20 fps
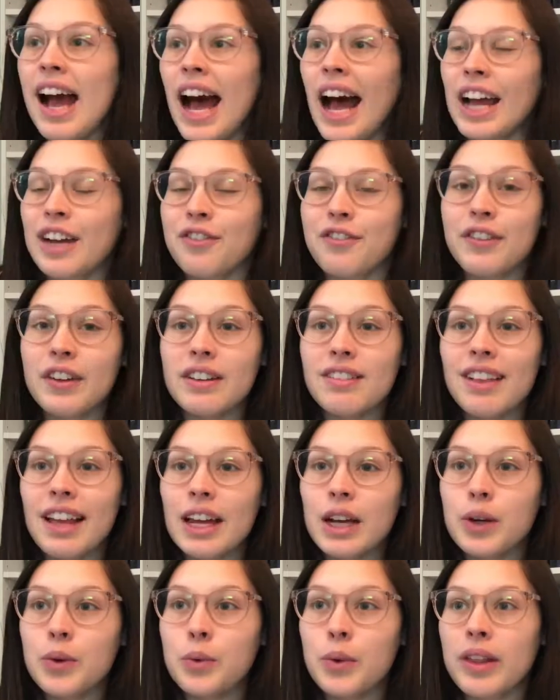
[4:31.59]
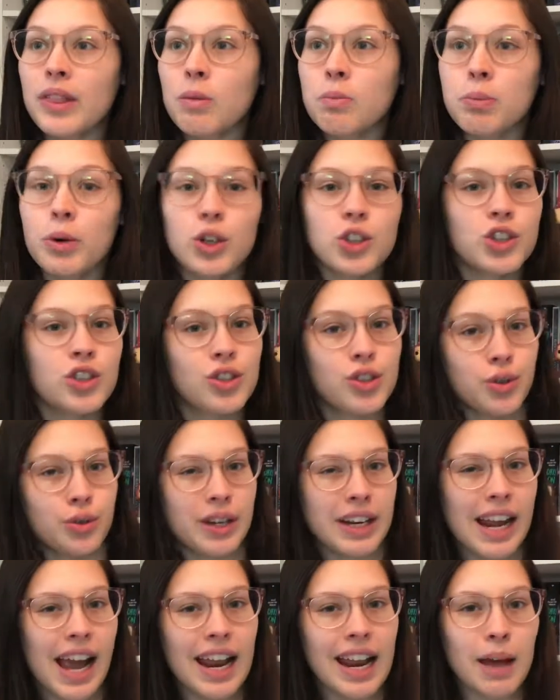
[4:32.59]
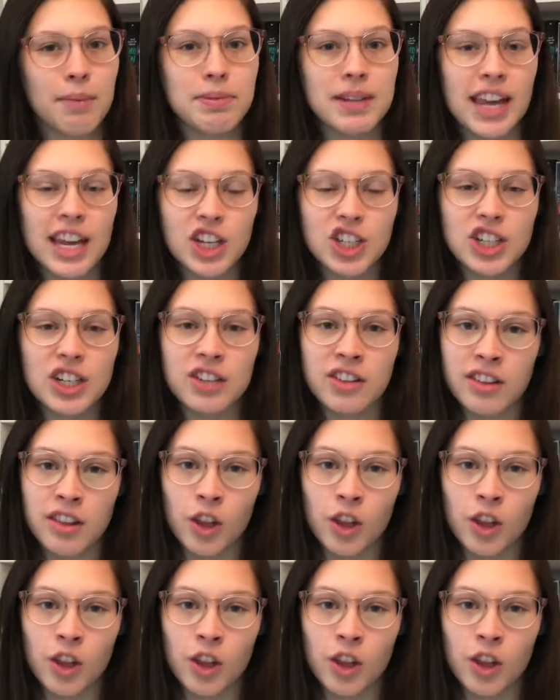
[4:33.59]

I feel like with book-to-screen adaptations,